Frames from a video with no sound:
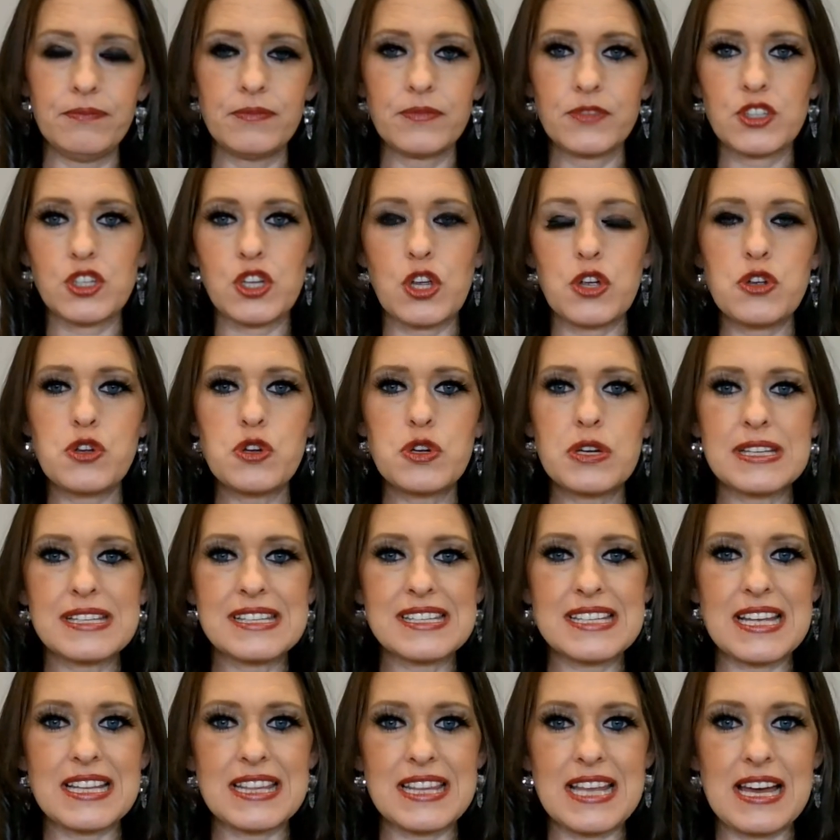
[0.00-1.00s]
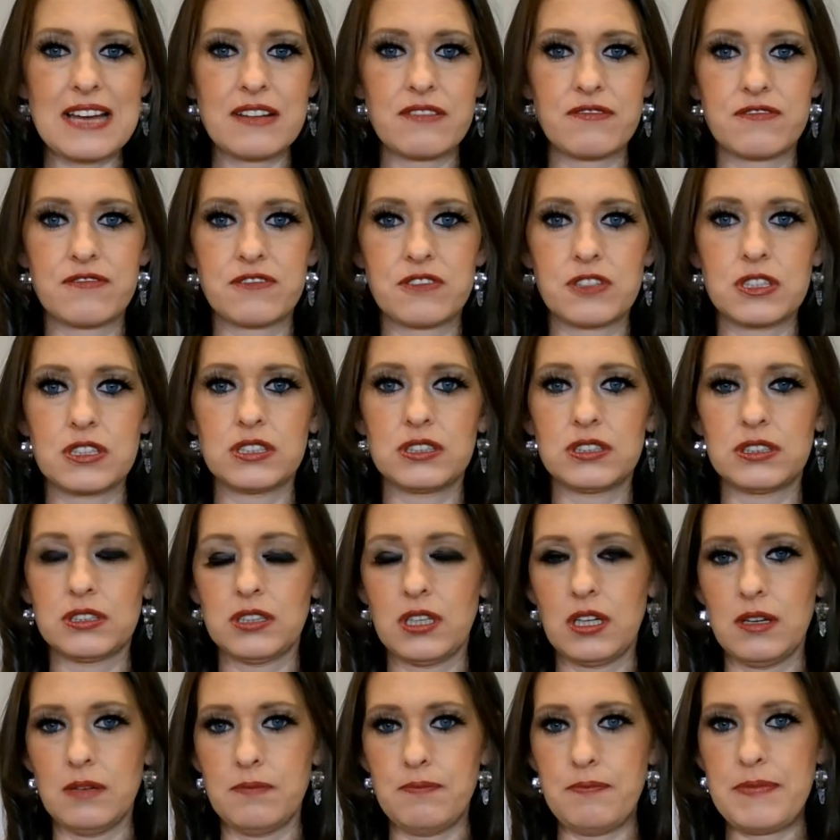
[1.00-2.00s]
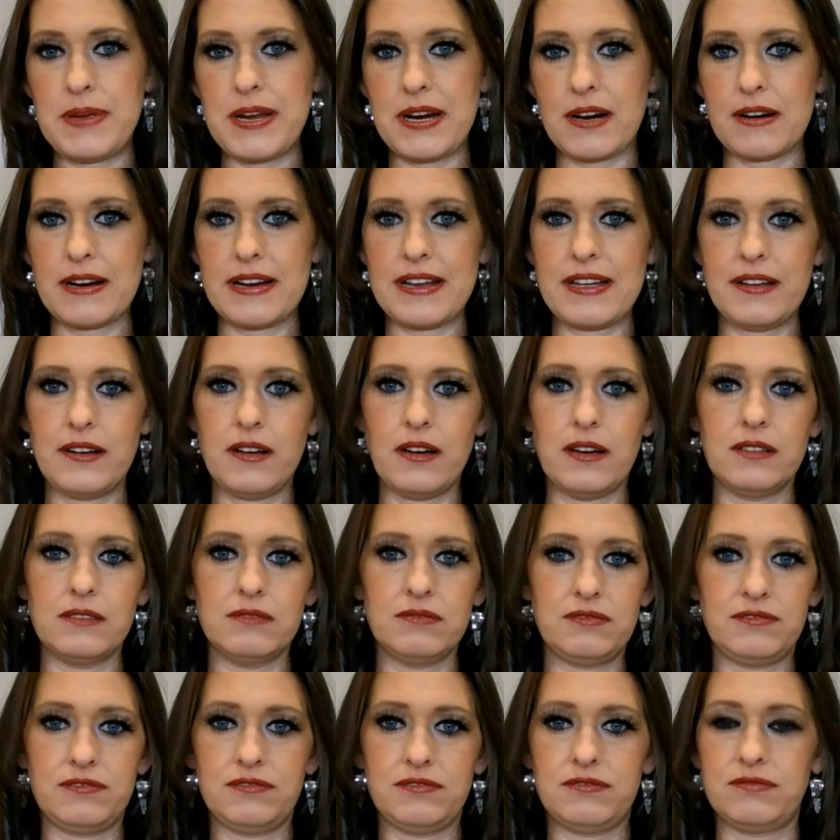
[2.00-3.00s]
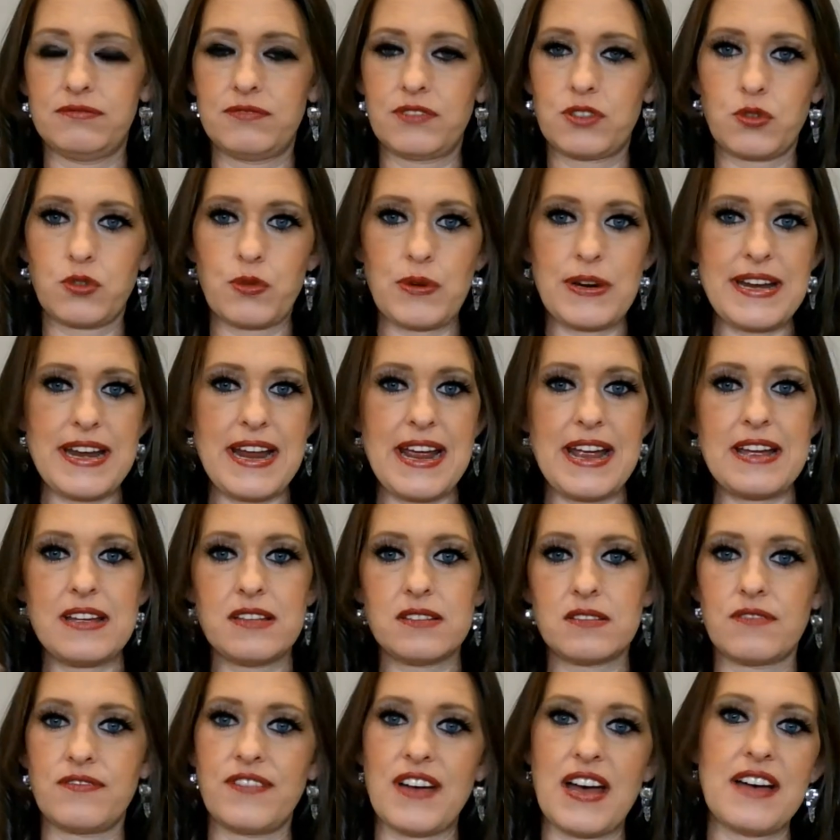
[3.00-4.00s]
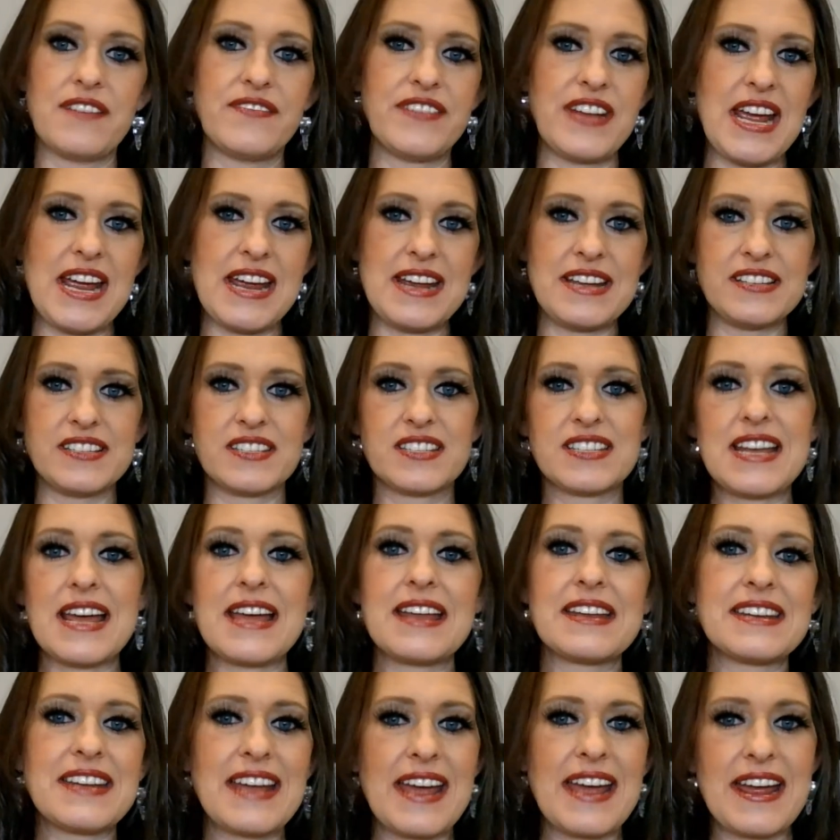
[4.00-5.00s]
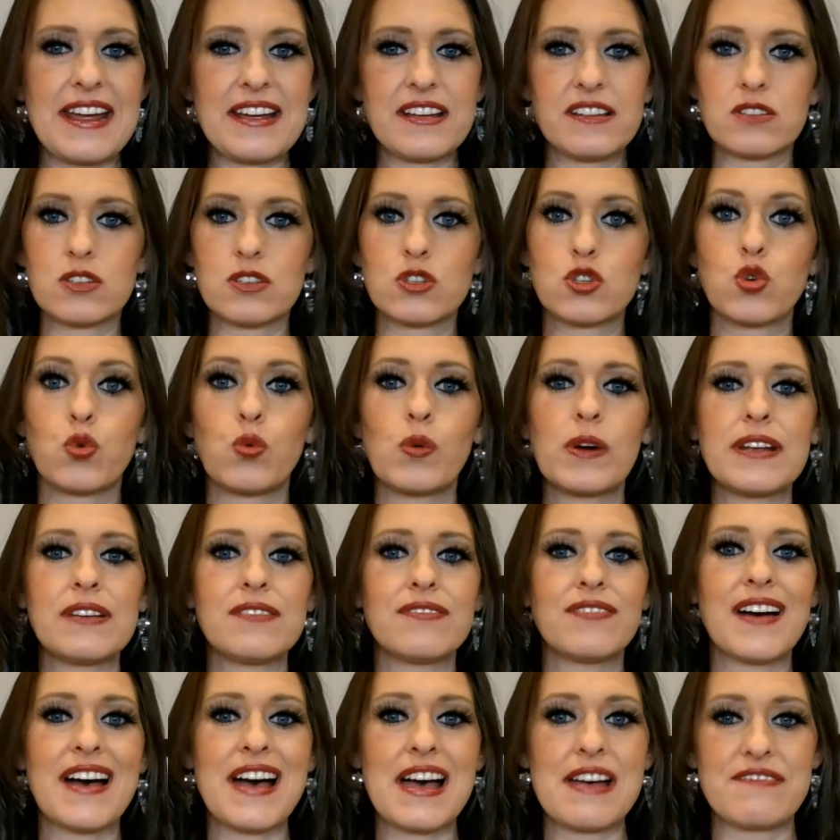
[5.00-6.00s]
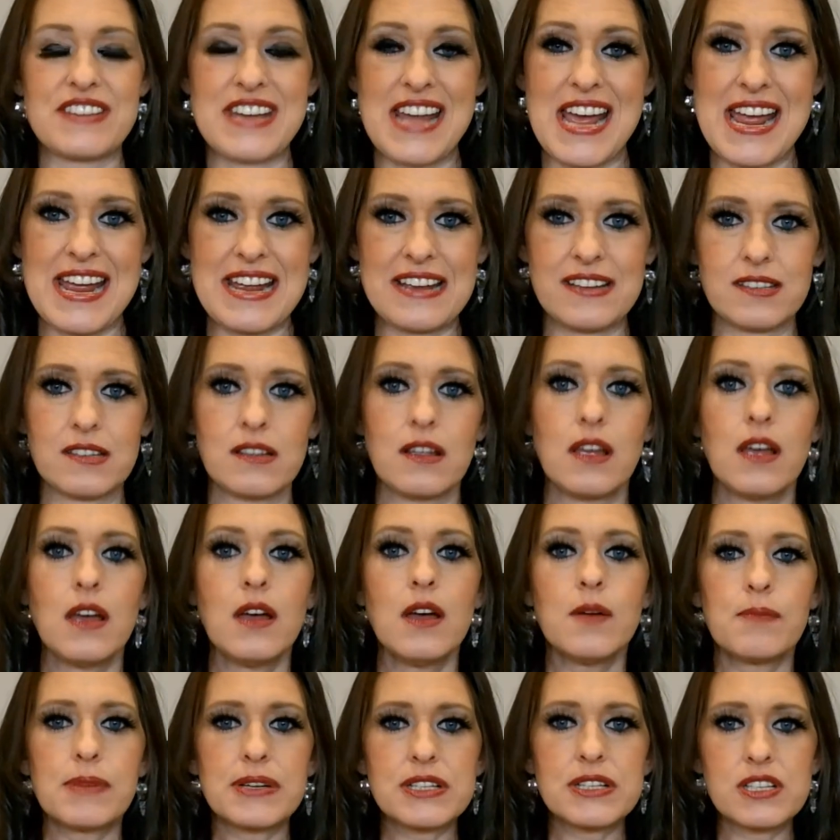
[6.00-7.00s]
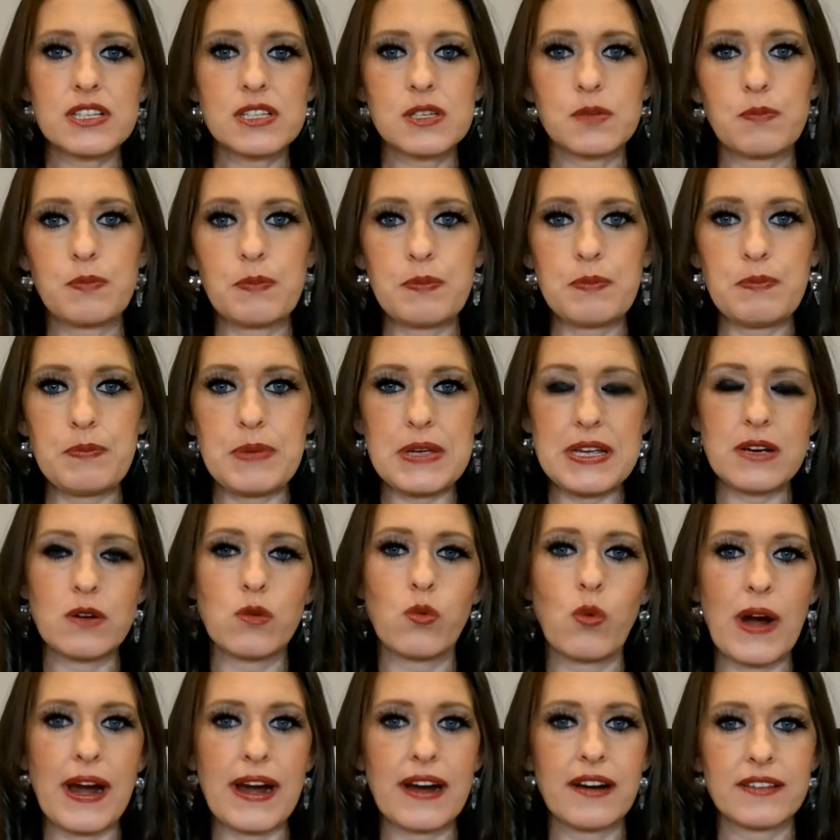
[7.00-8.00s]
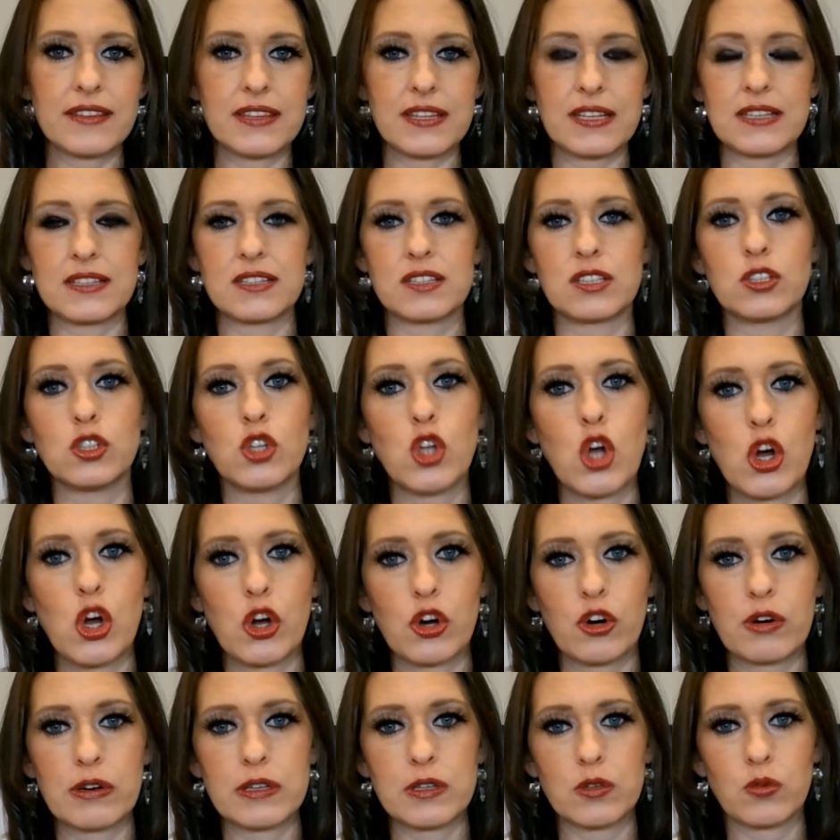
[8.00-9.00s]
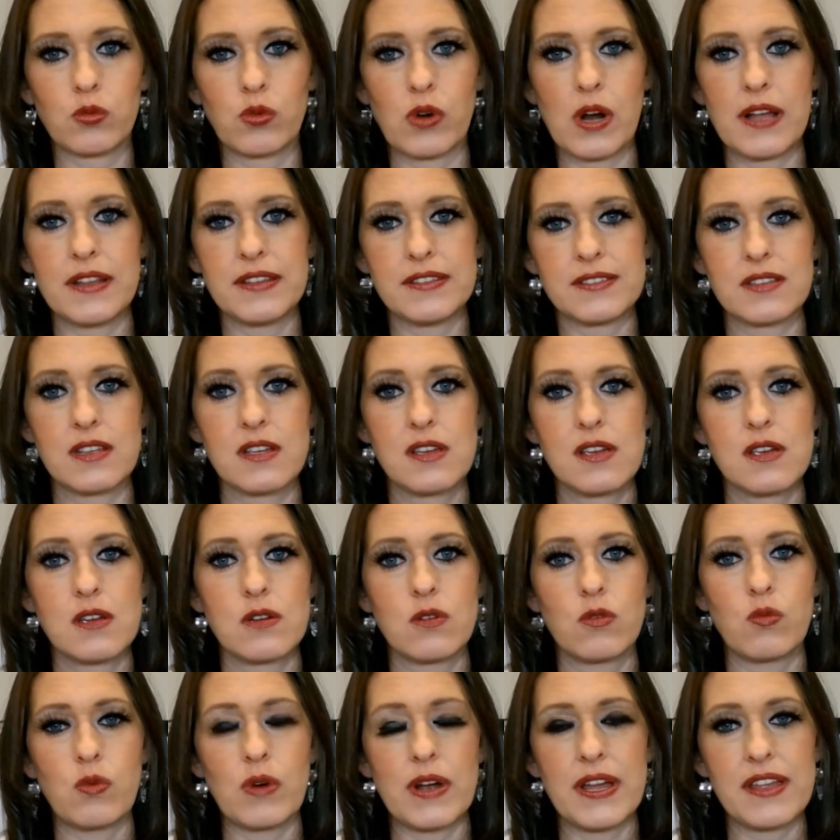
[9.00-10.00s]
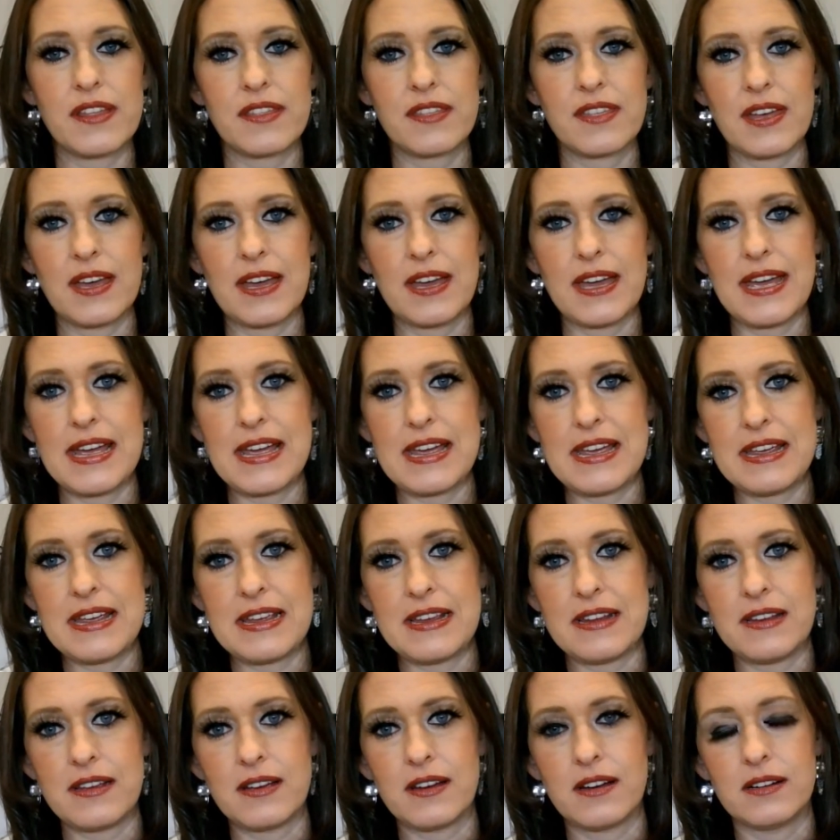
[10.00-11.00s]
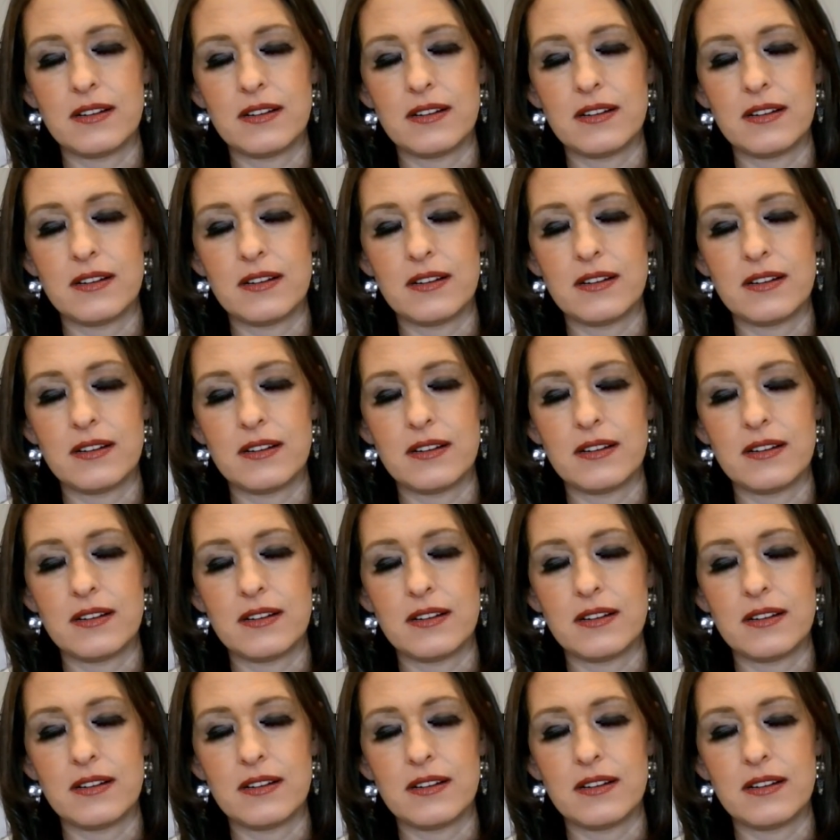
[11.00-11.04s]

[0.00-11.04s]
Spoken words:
So you can set that for a period of 3 days, 5 days, 10 days, 25 days, but just be aware that the longer it runs with a